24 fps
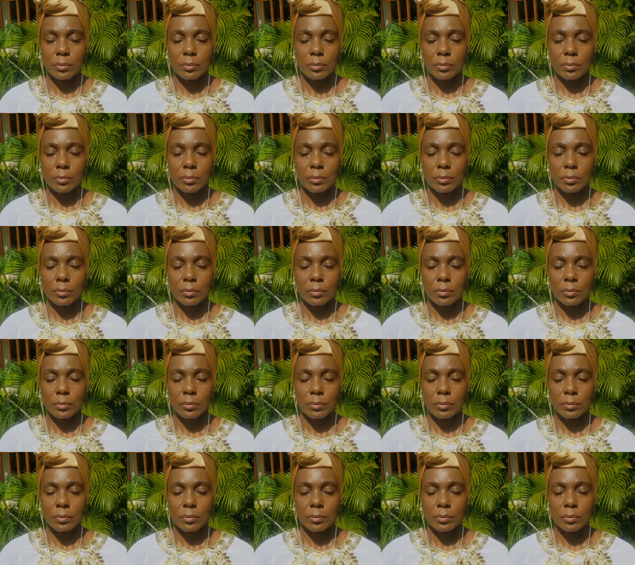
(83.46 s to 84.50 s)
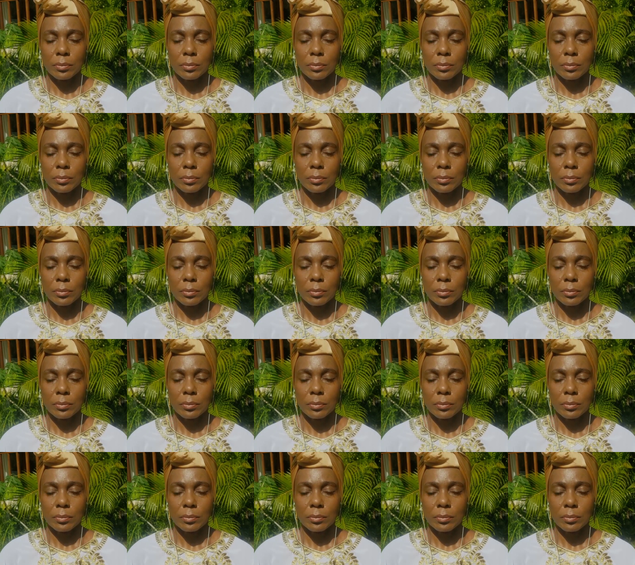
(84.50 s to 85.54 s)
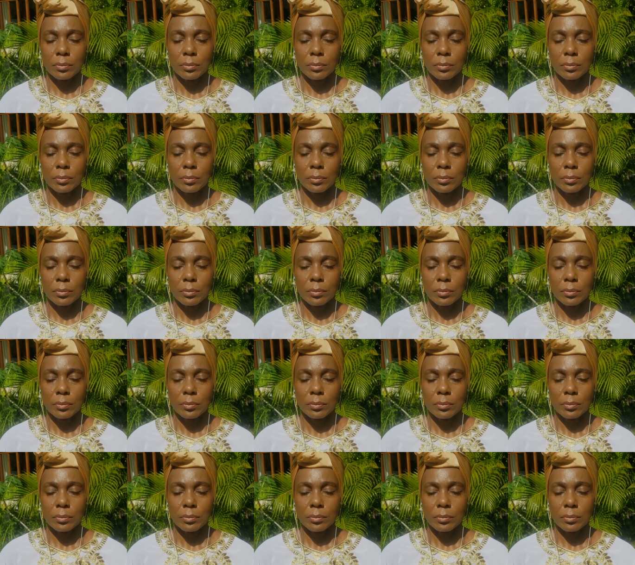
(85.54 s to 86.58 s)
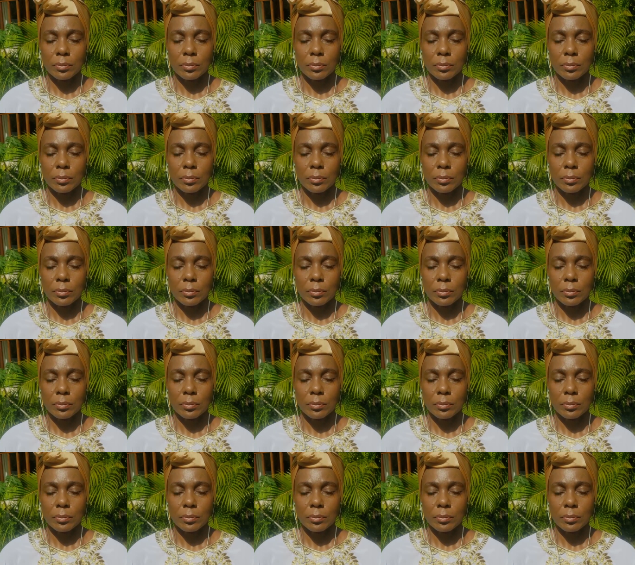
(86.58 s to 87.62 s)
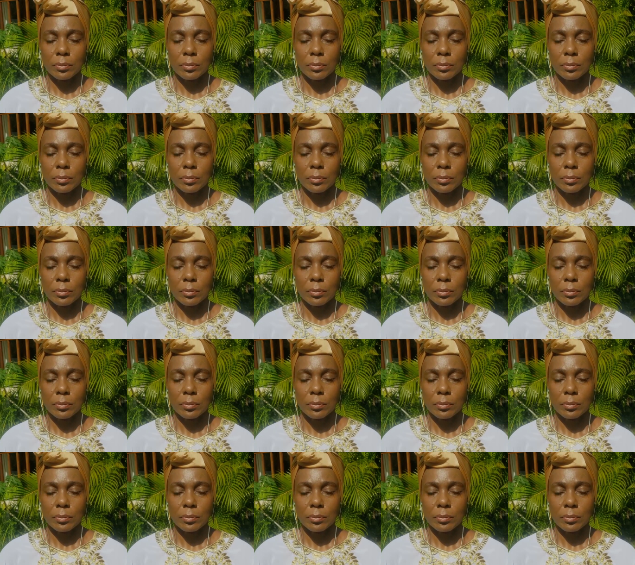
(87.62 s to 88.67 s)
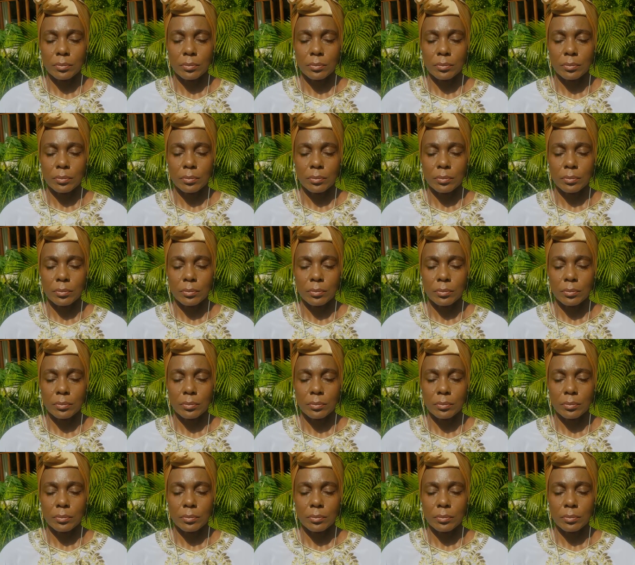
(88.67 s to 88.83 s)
The face doesn't move, so there is nothing to read.